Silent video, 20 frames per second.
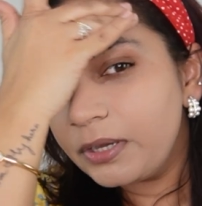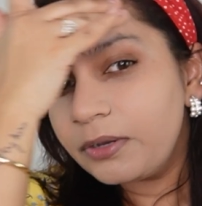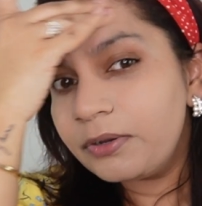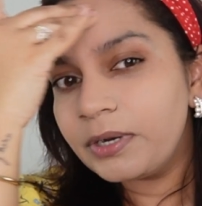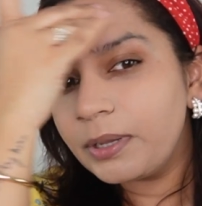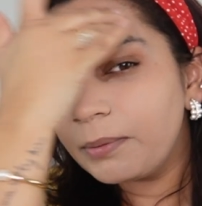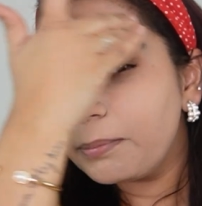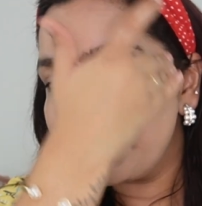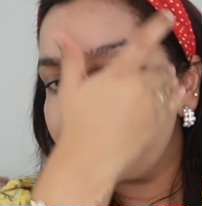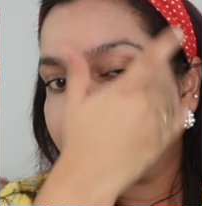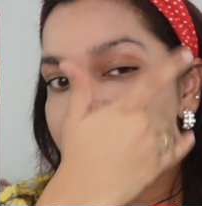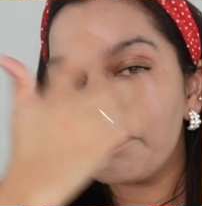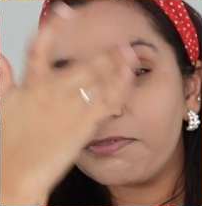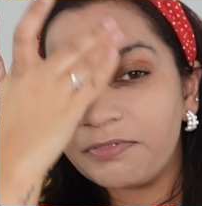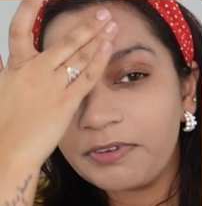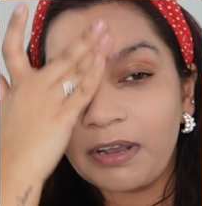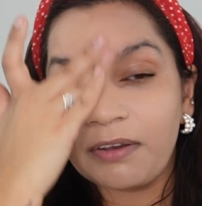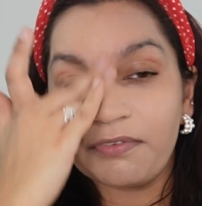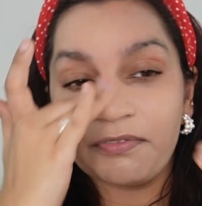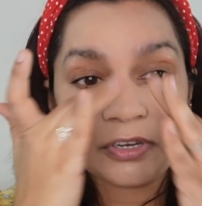good amount of
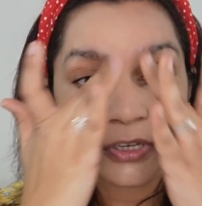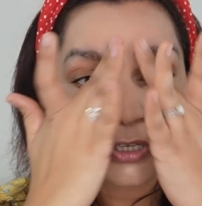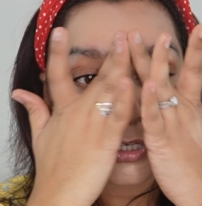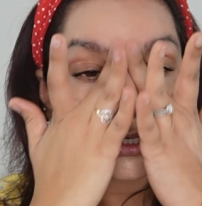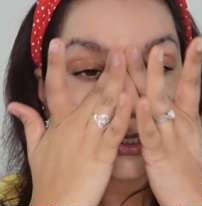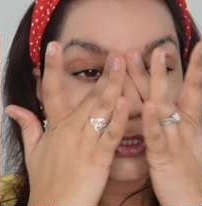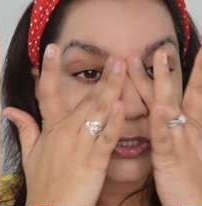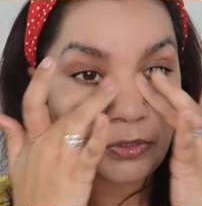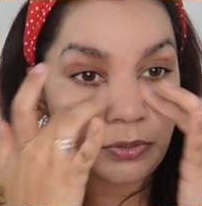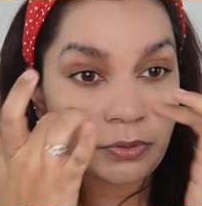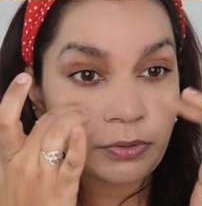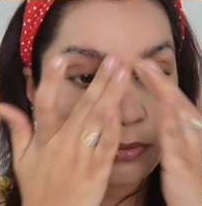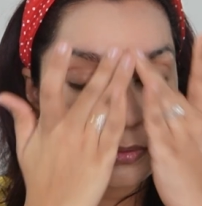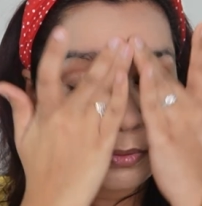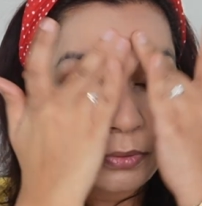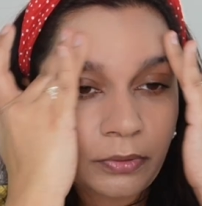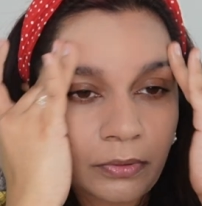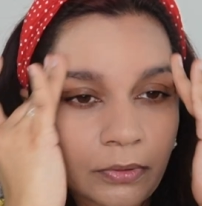coverage too.